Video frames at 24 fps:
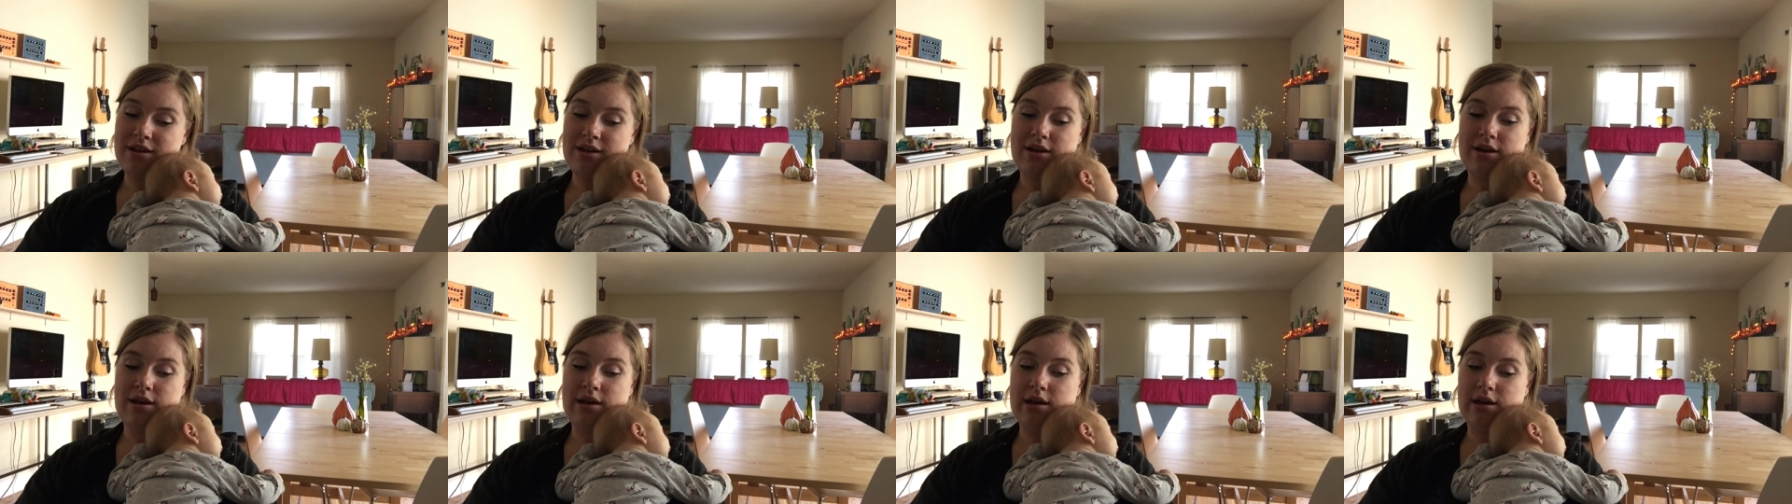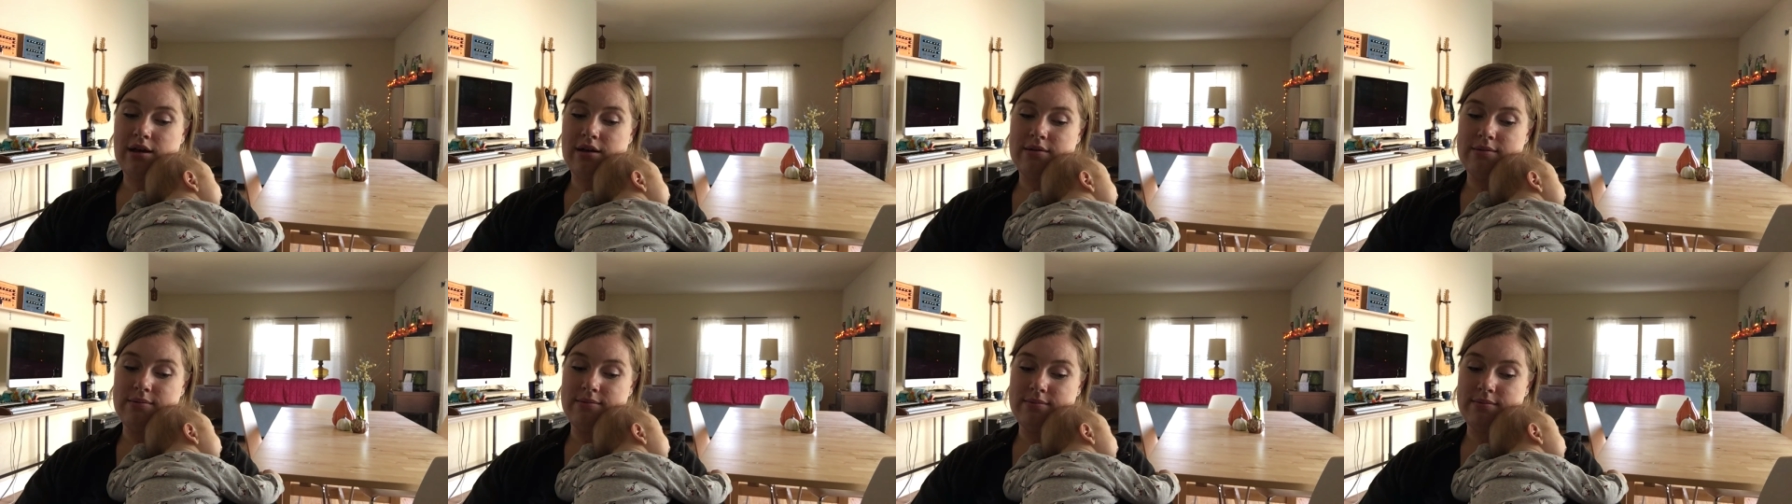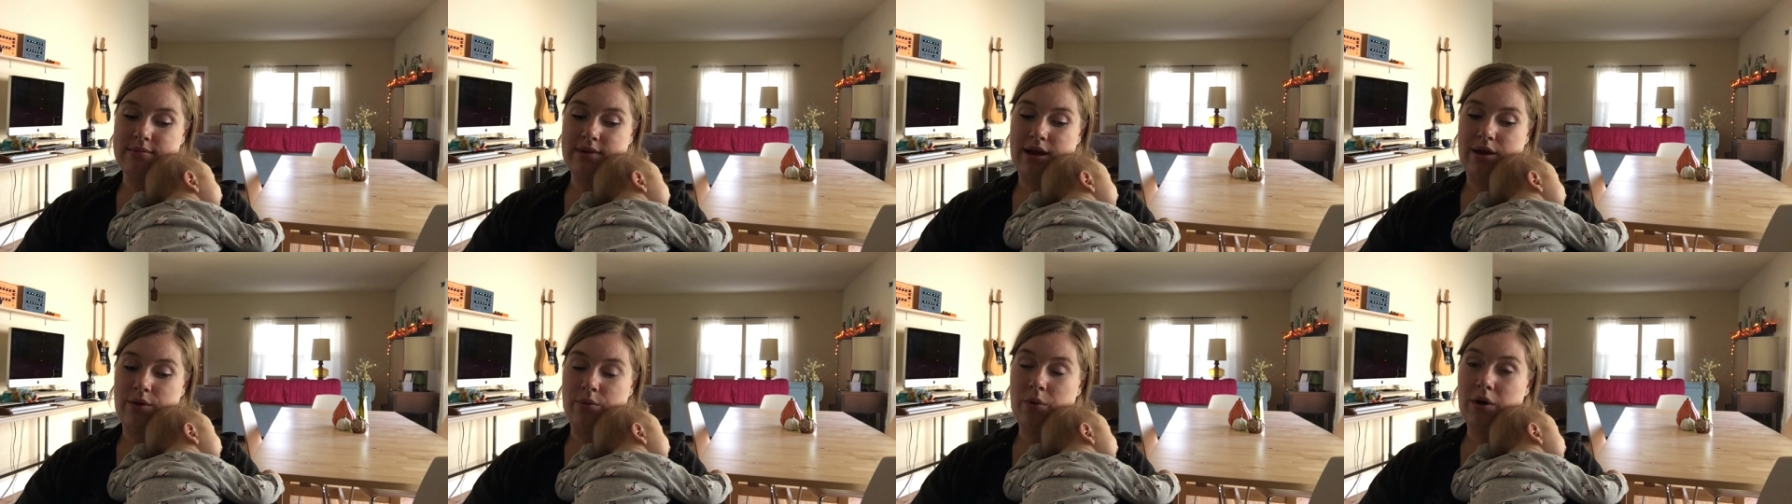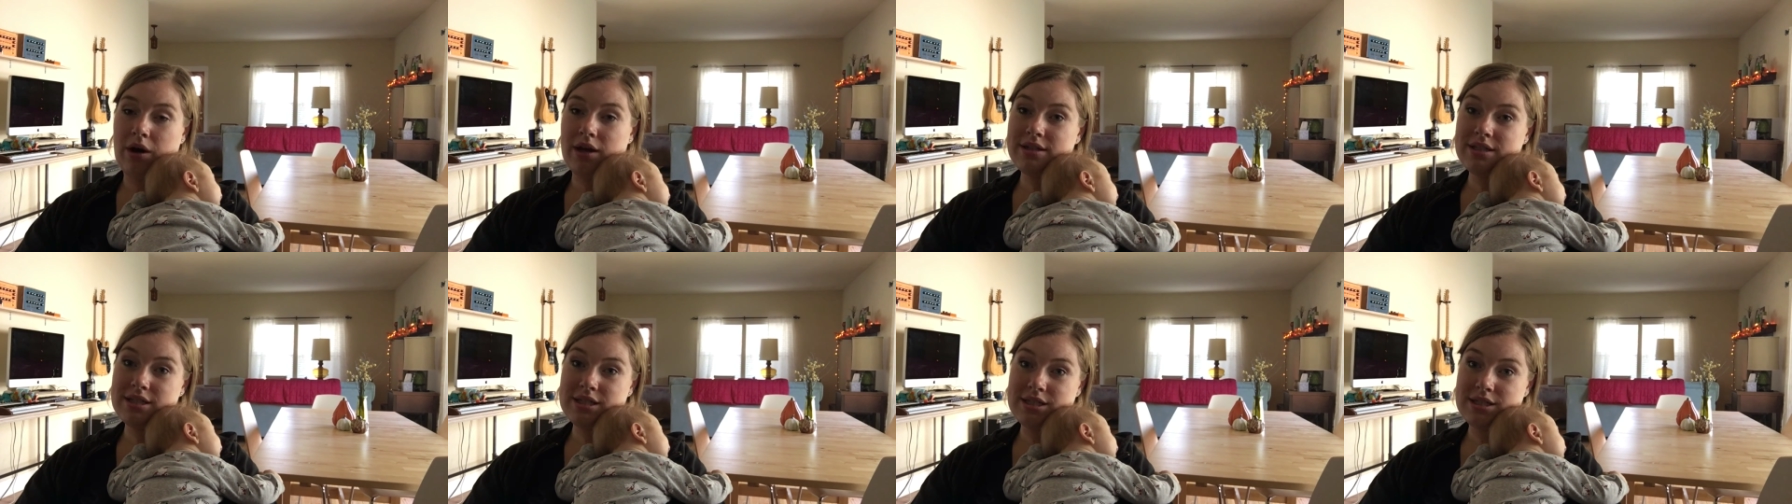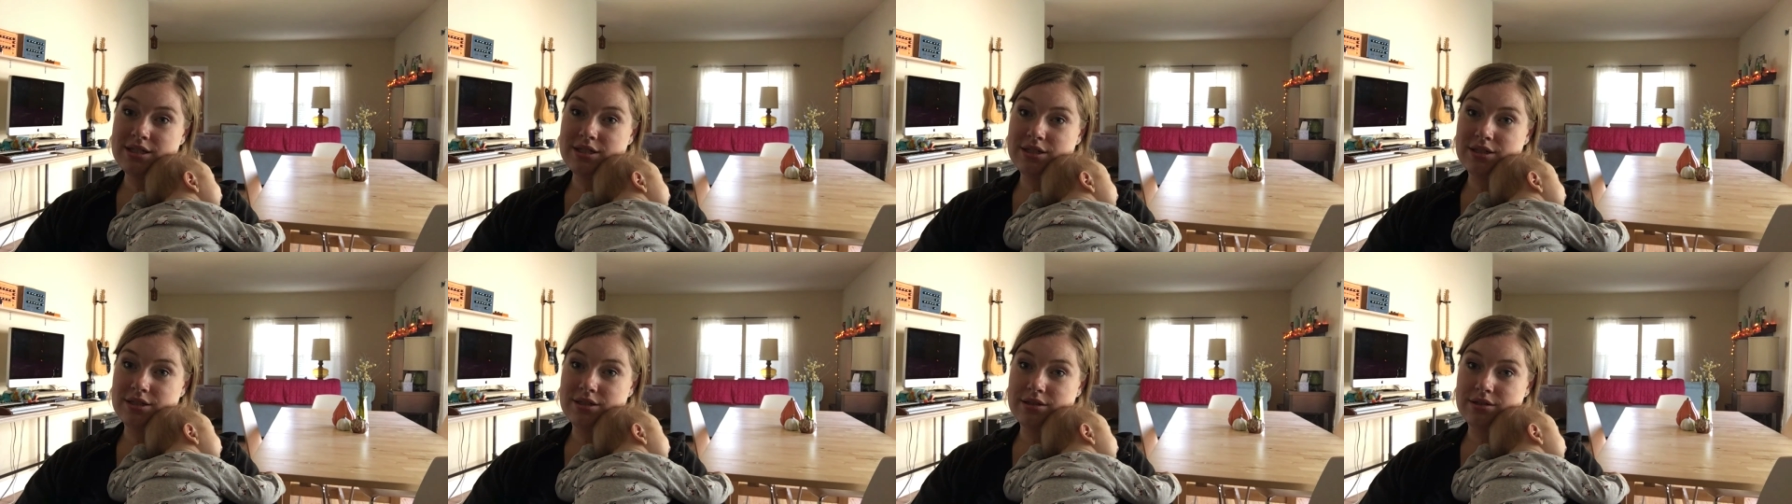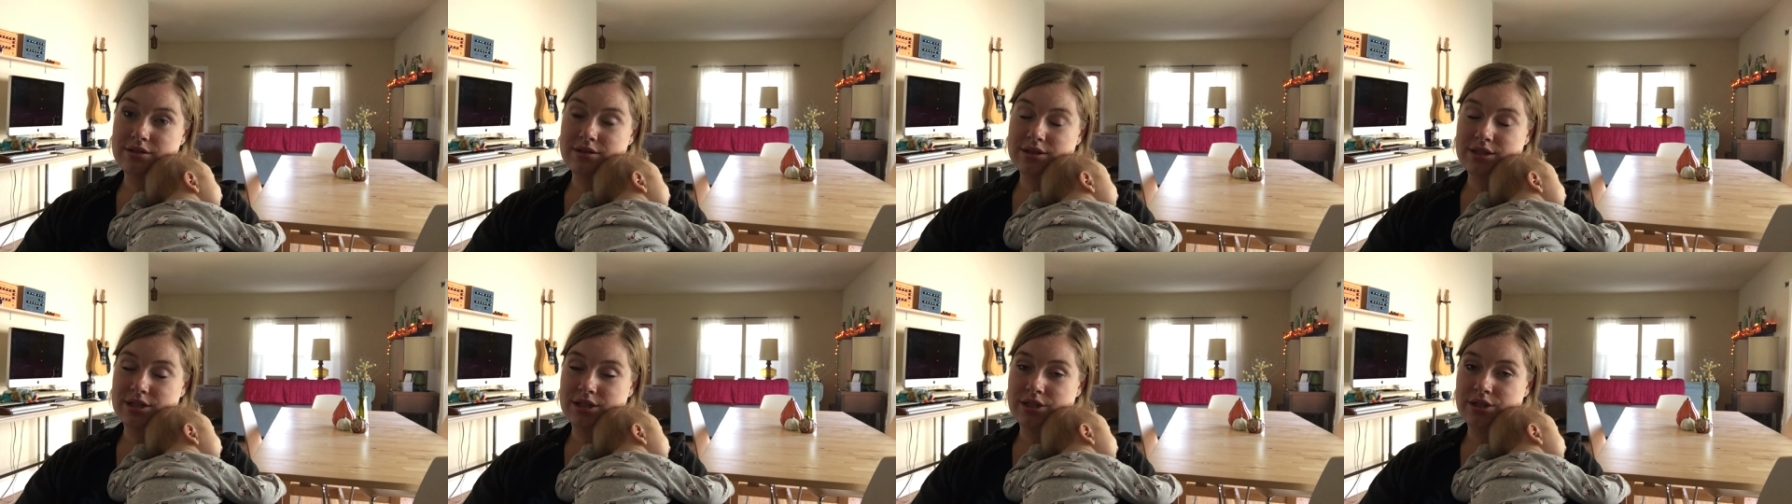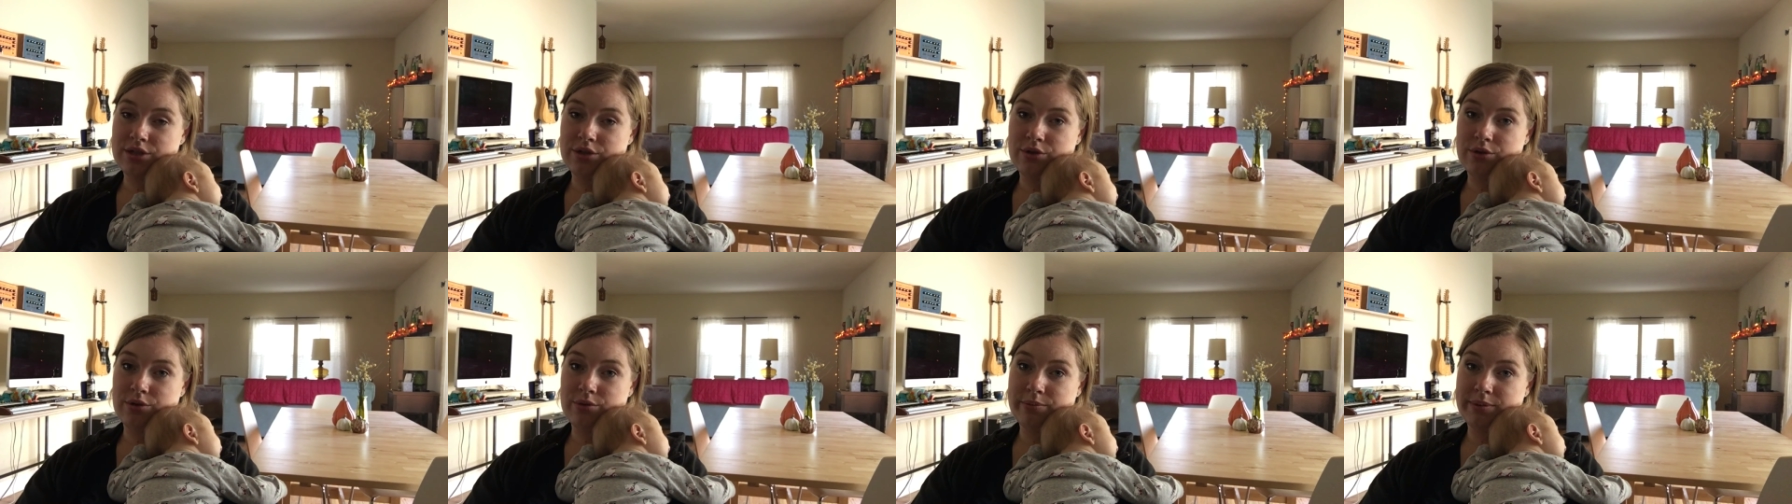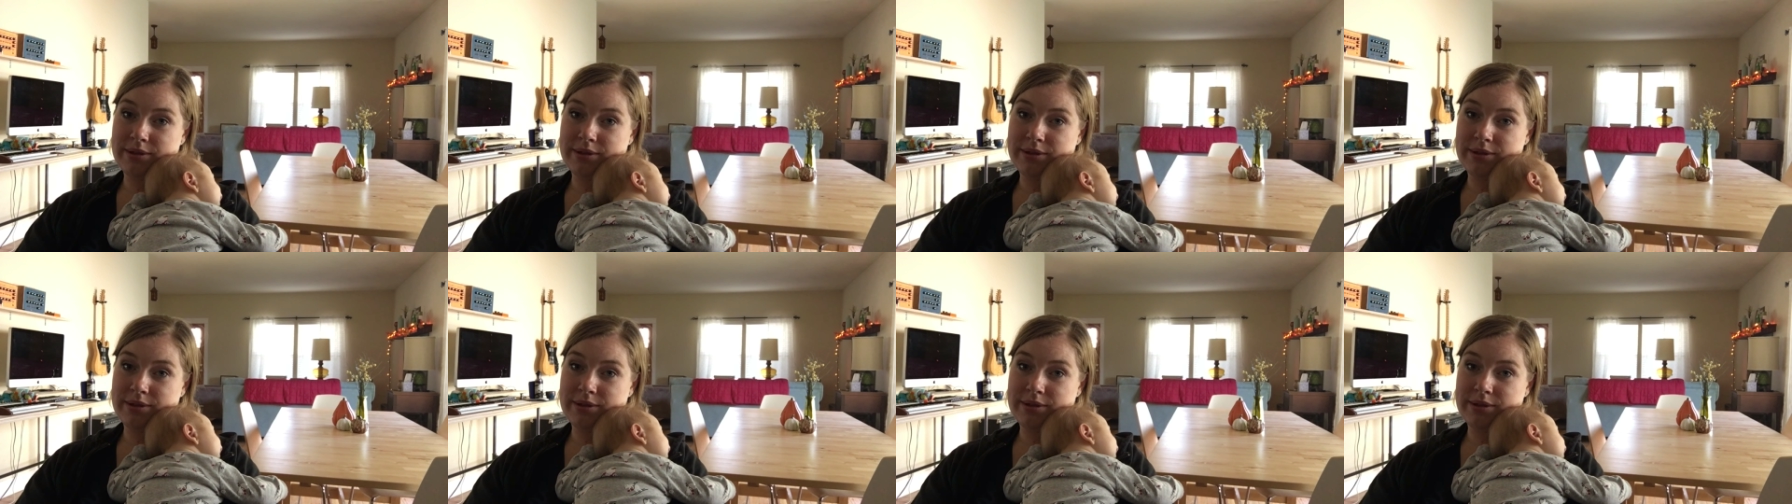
I wanted to do